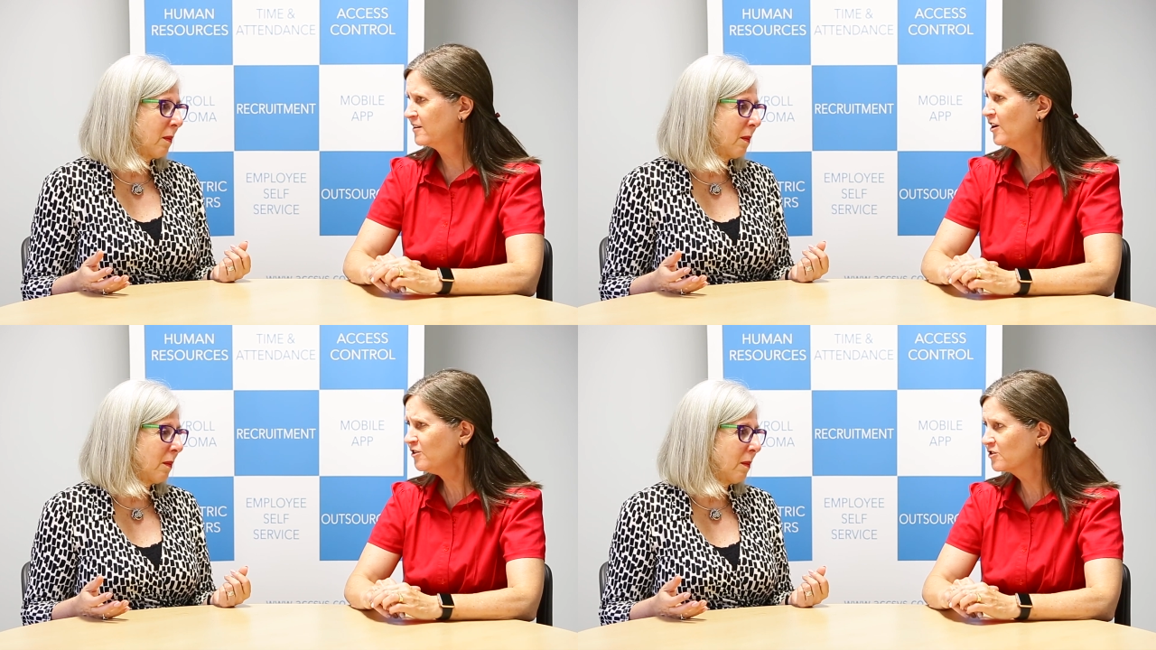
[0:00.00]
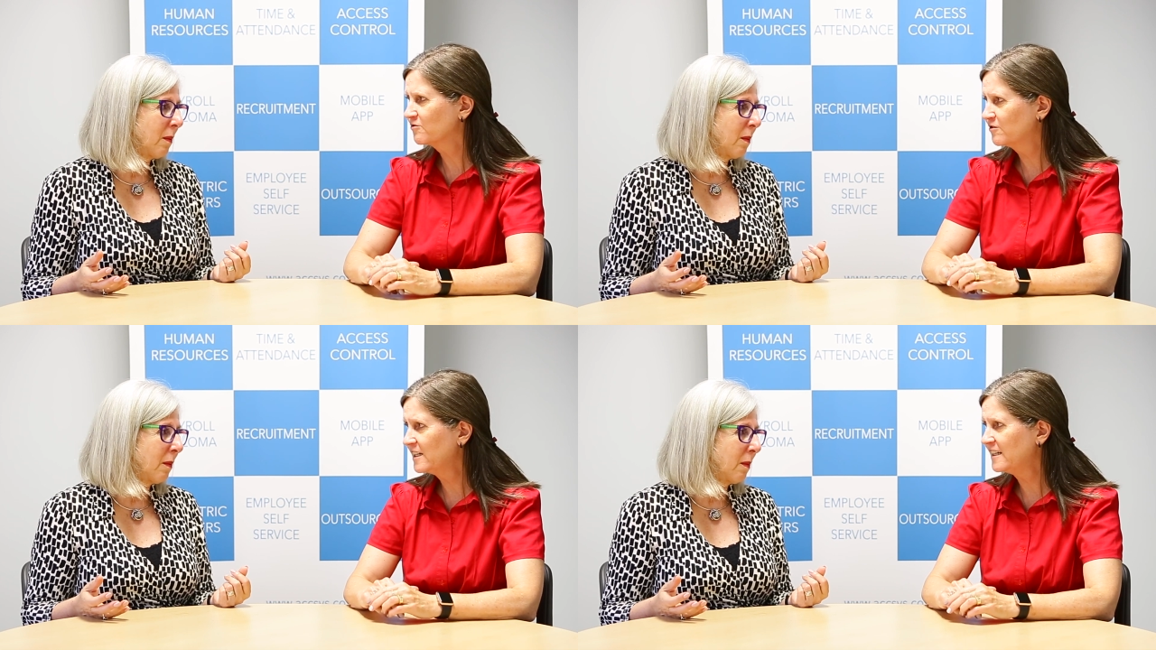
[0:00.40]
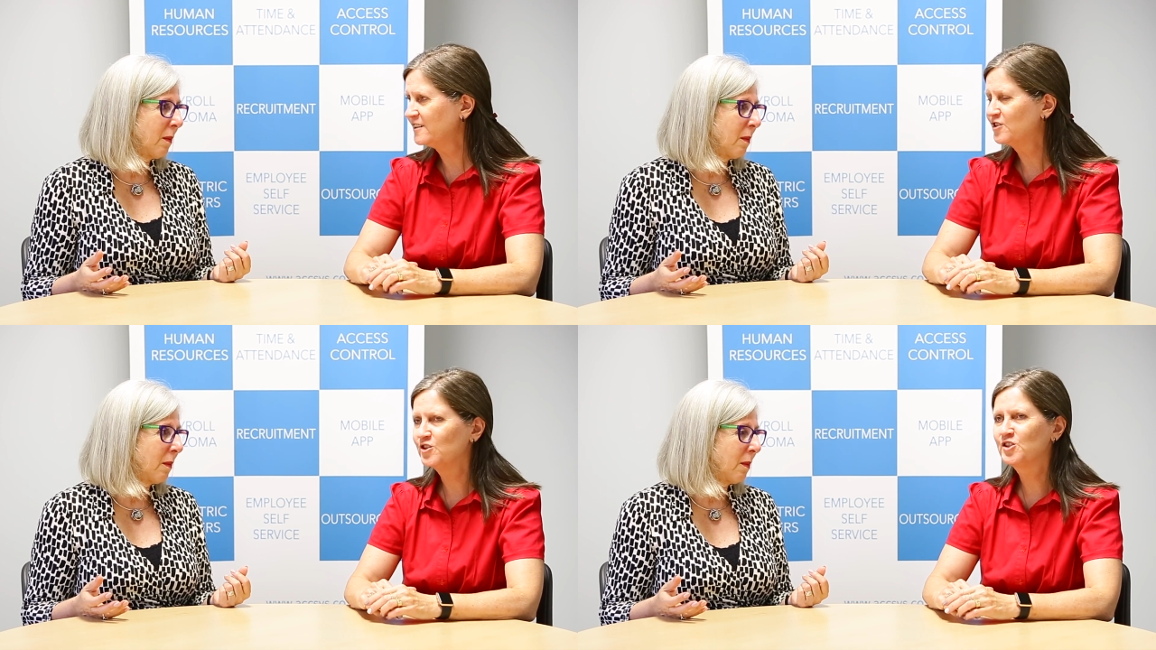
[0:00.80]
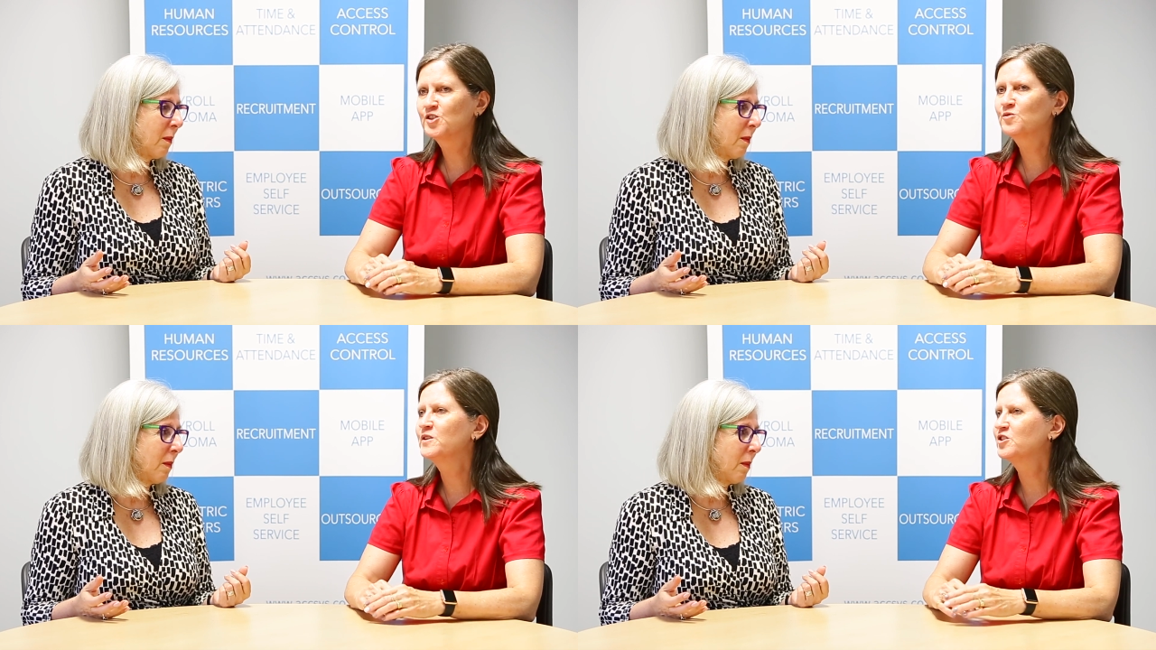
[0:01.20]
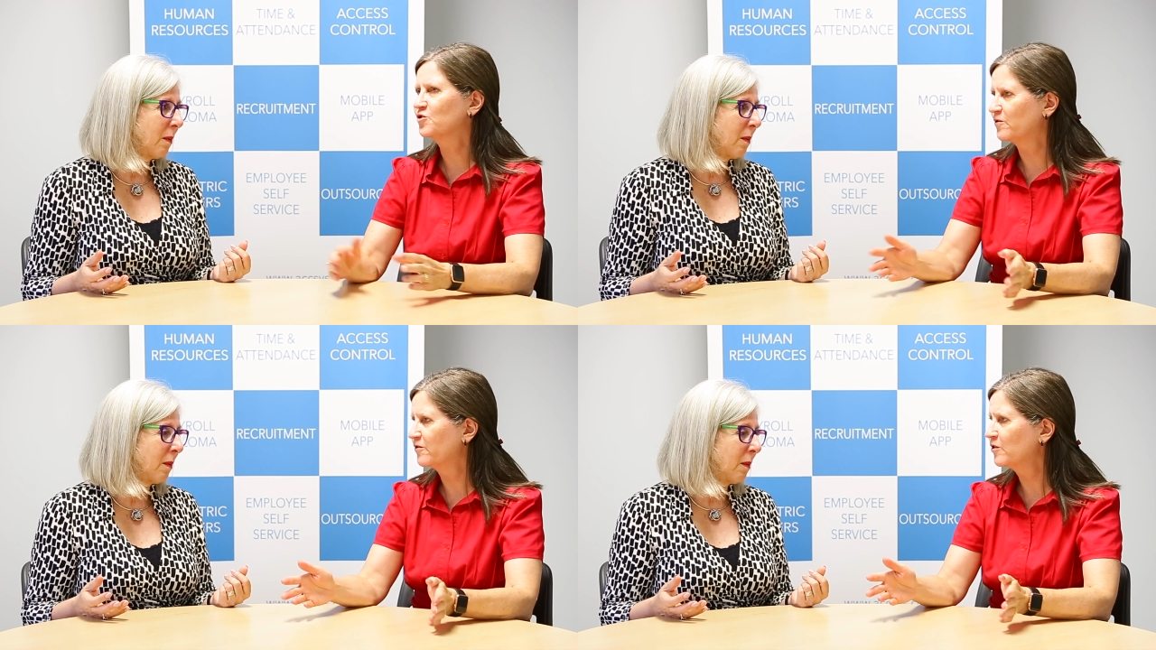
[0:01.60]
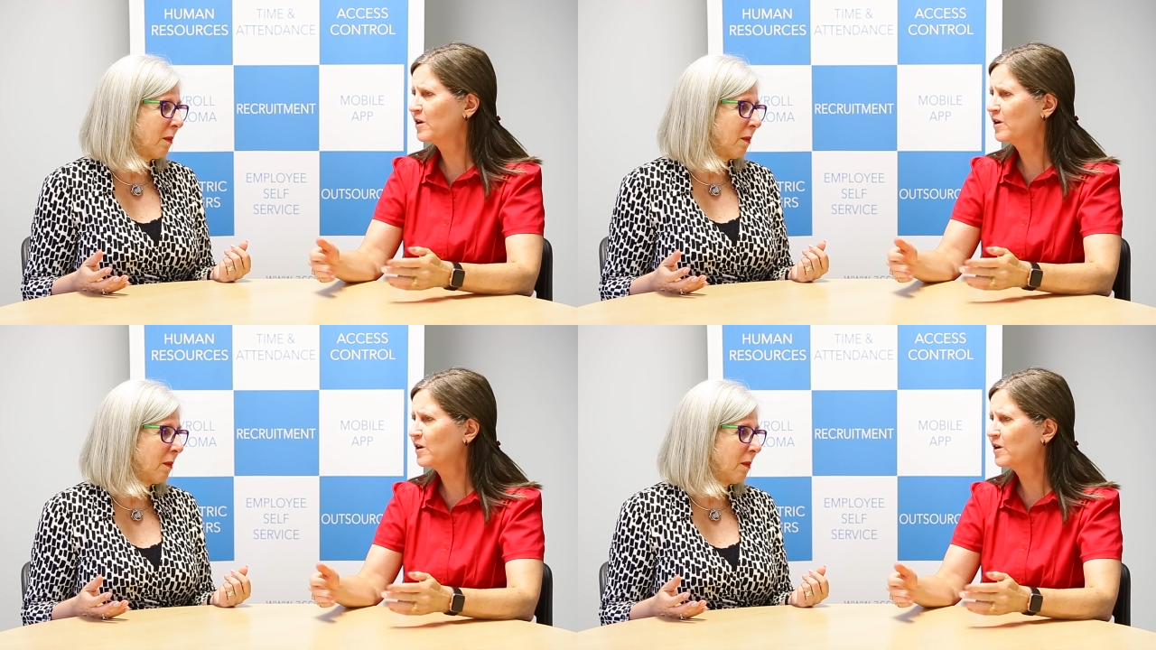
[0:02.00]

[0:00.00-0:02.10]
Speaker 1: not really to switch off,